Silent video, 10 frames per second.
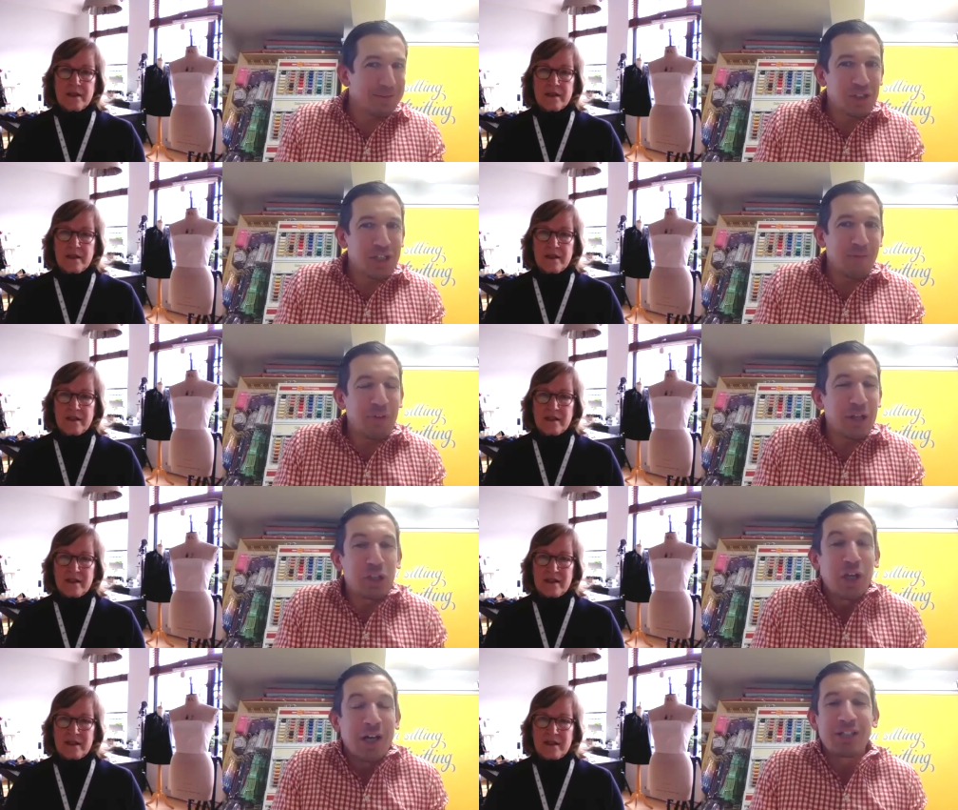Speaker 1: she,
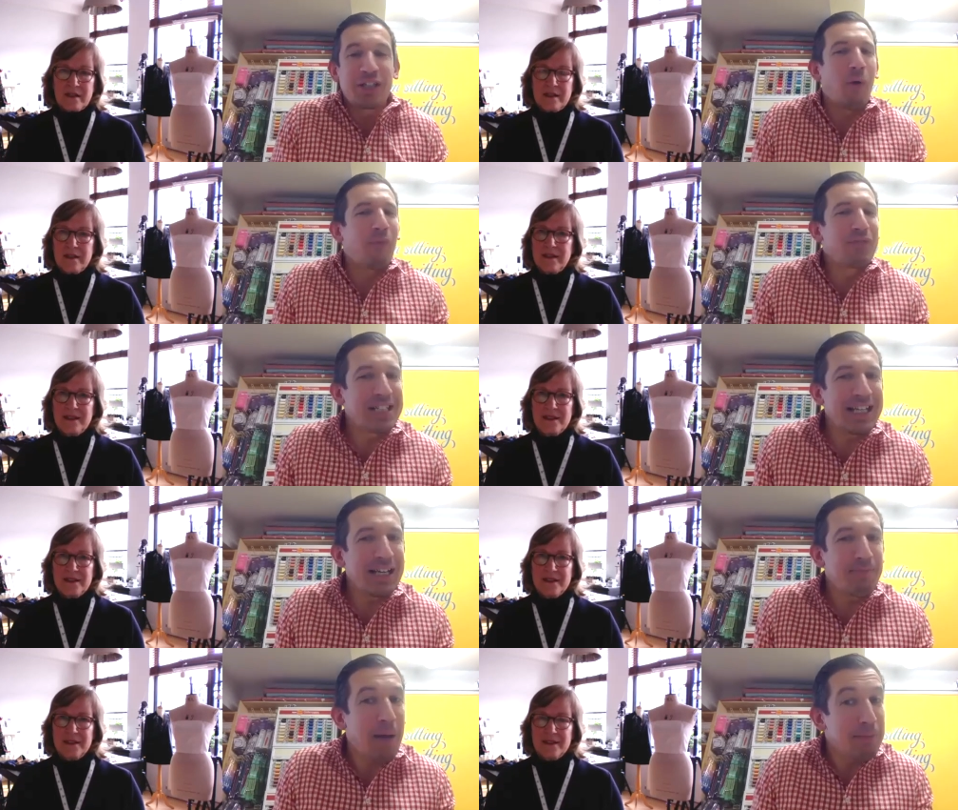she
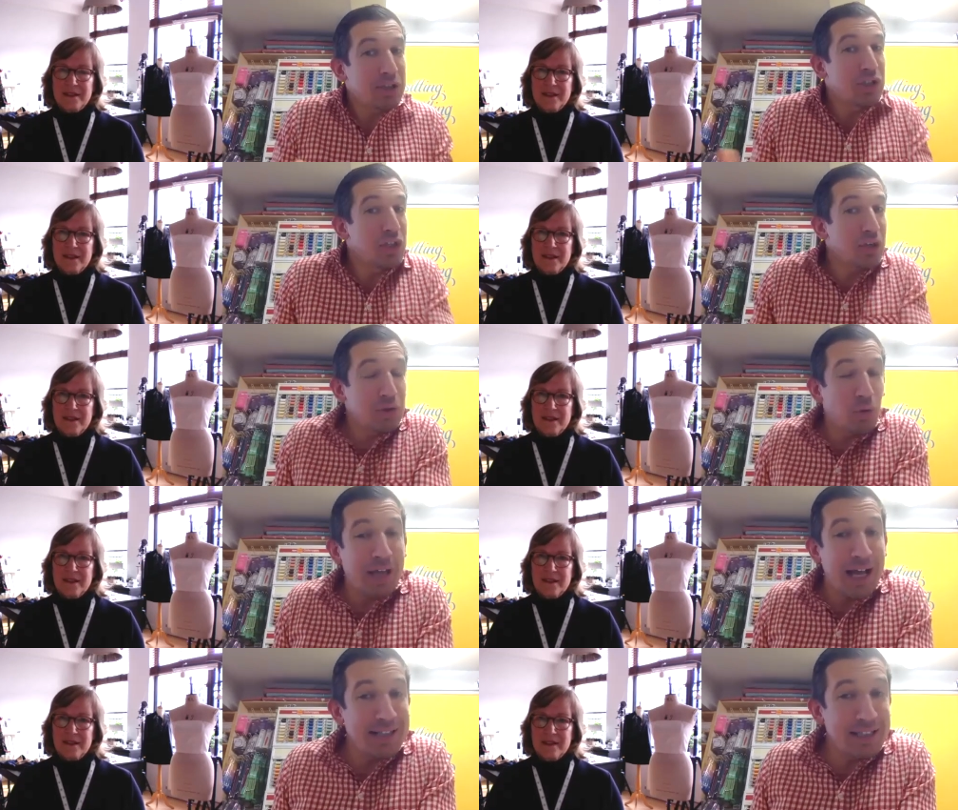obviously perhaps has used
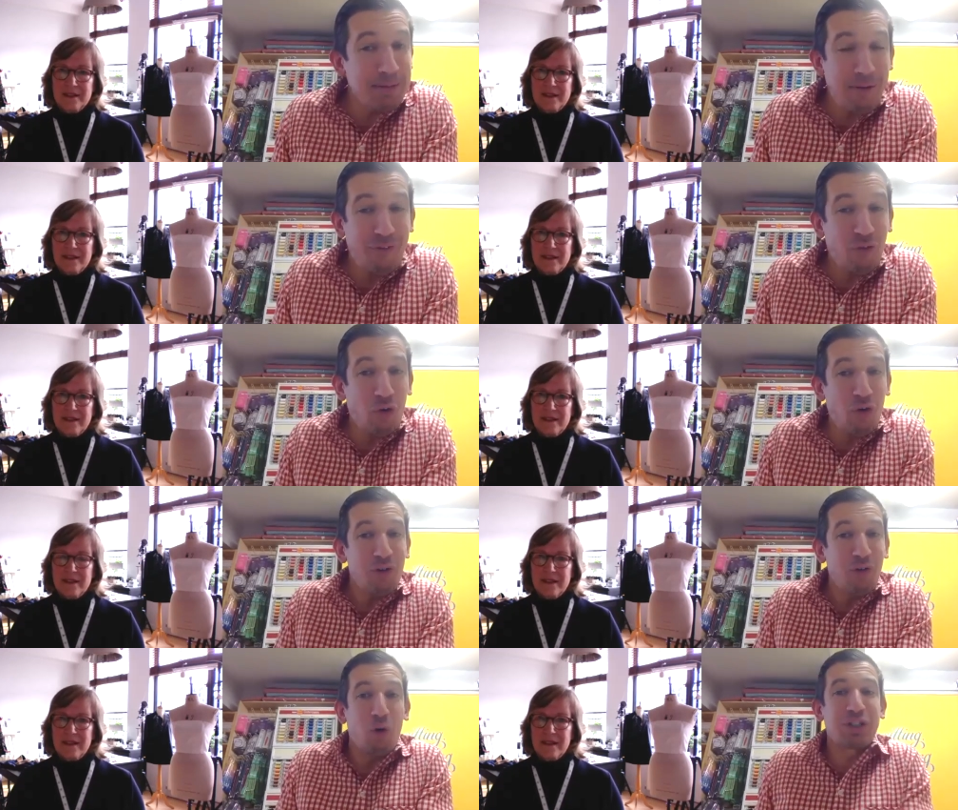organza before,
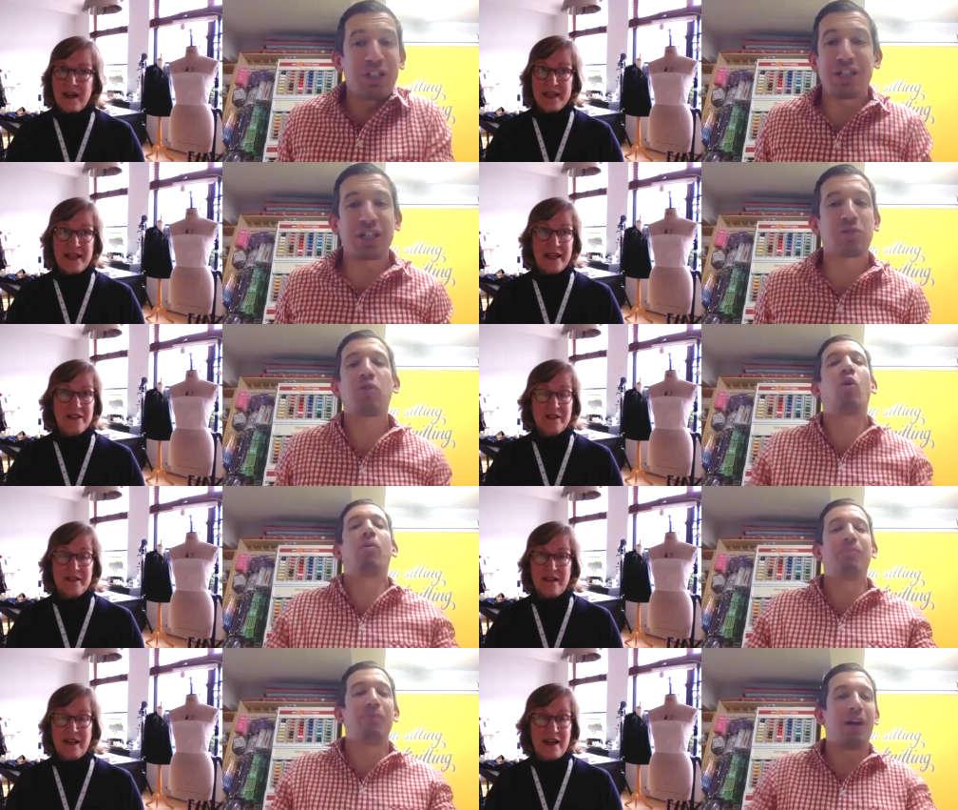or she I guess
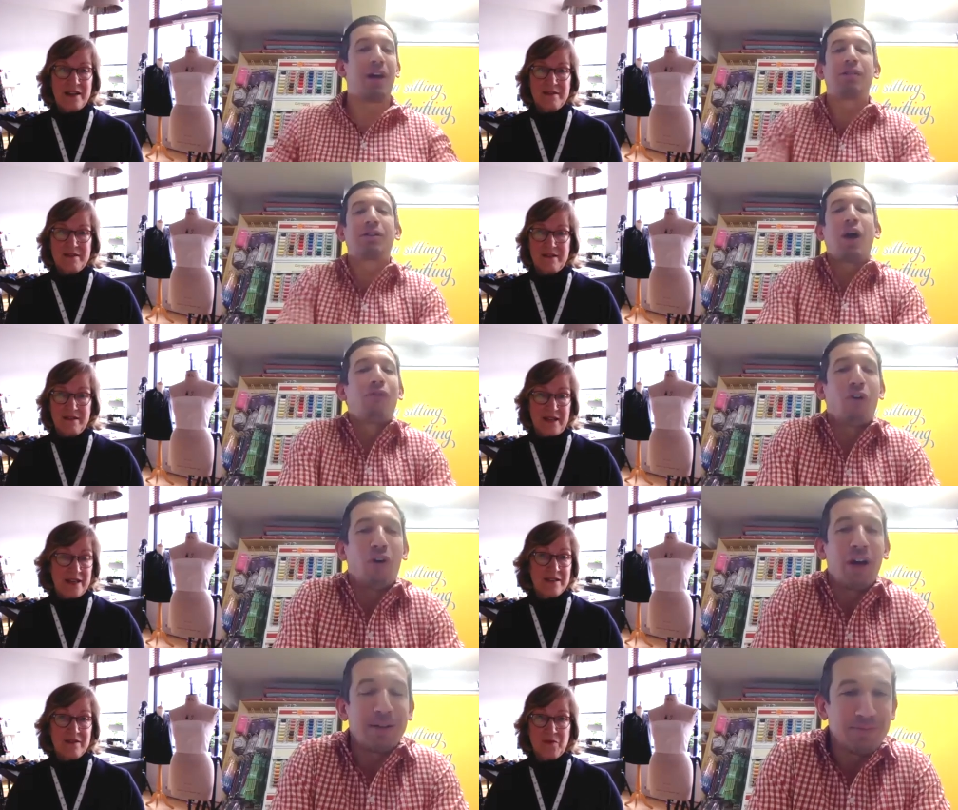I, will go yes,
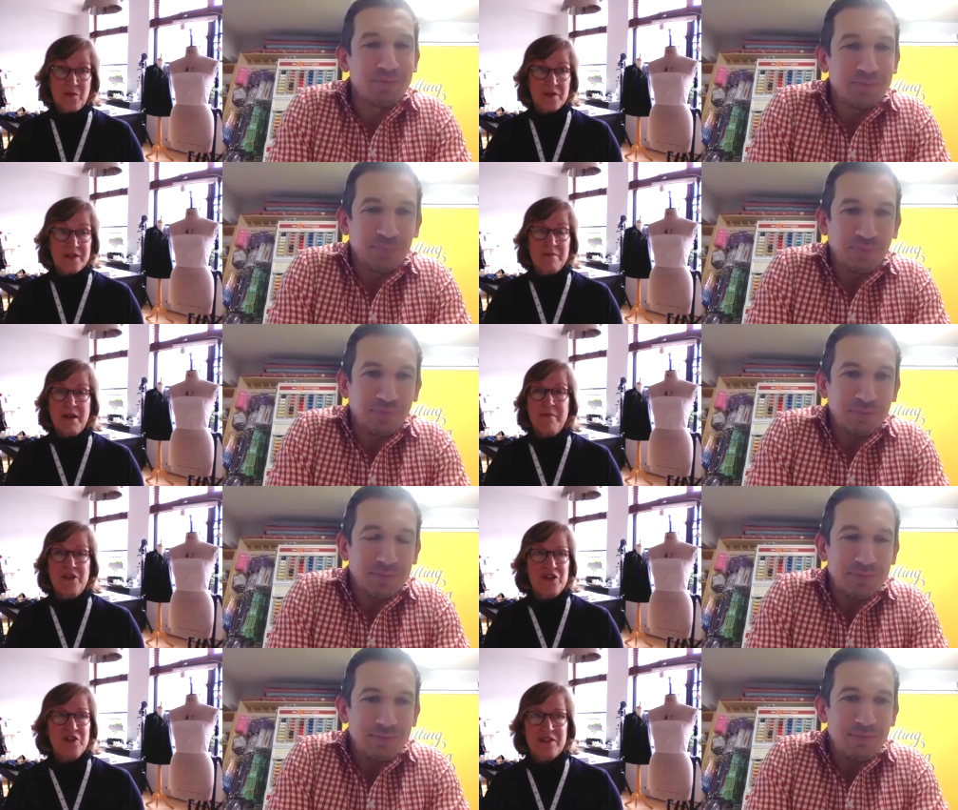for it. Of
Speaker 2: course, and maybe
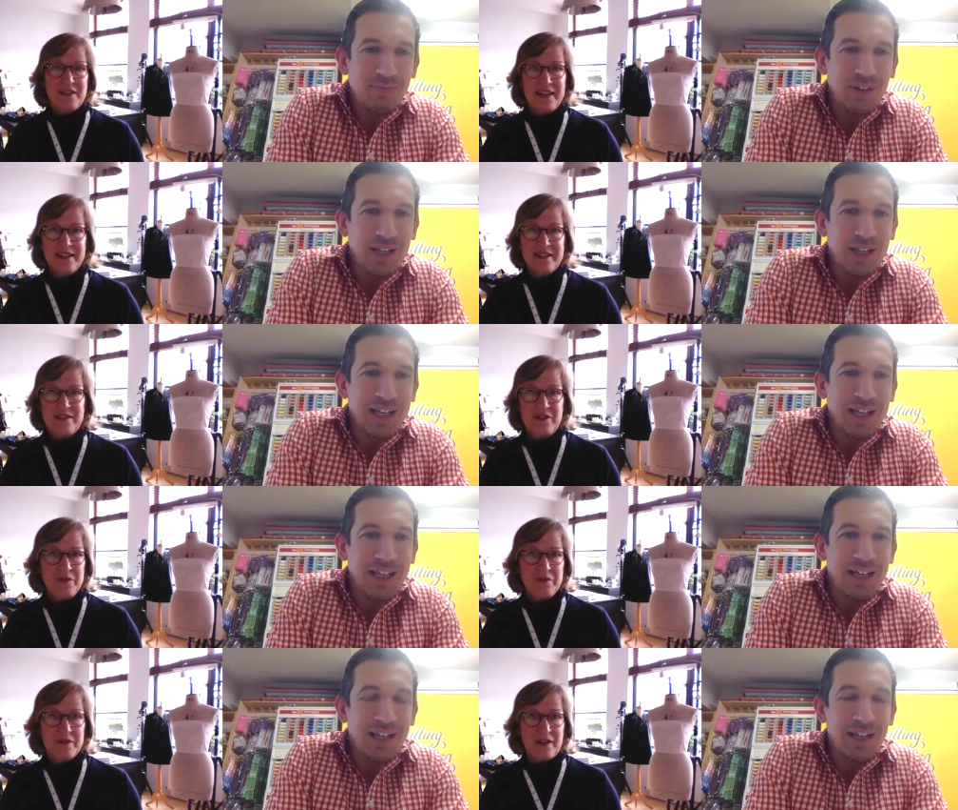she just likes to
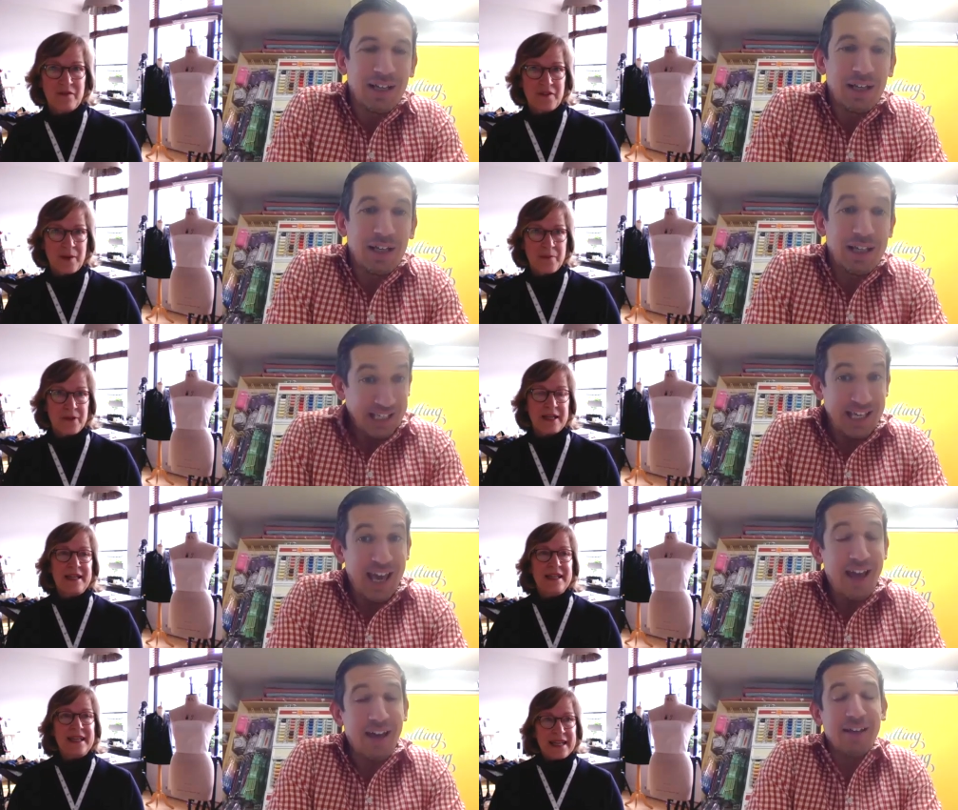use that fabric. And
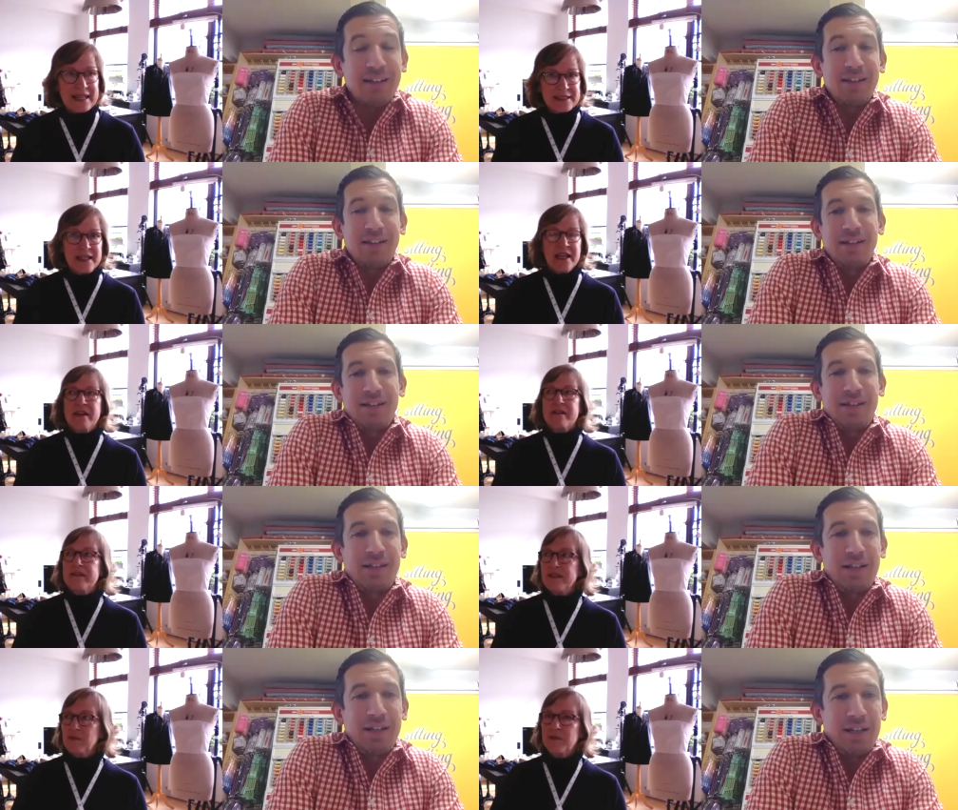yeah. again,
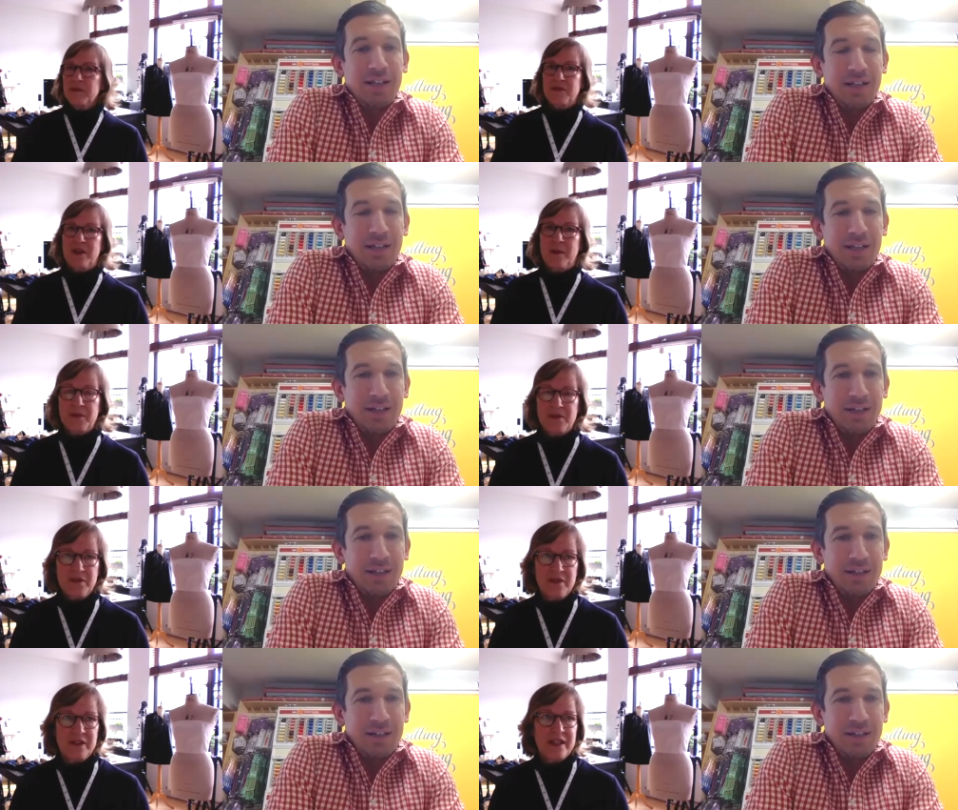this was her
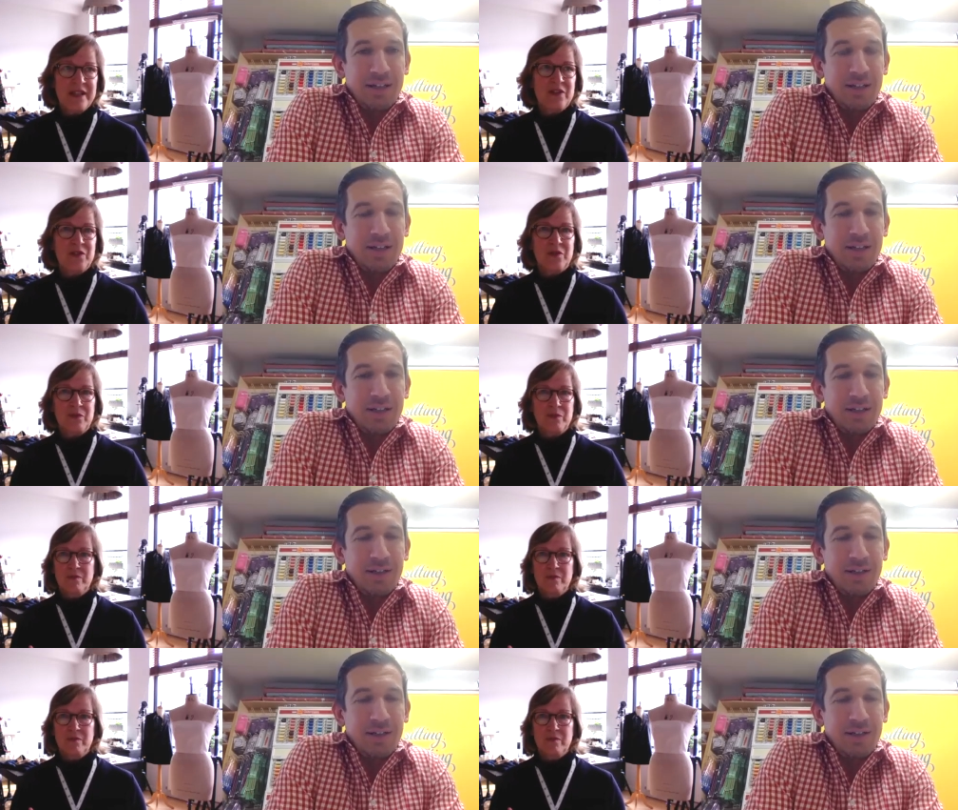opportunity to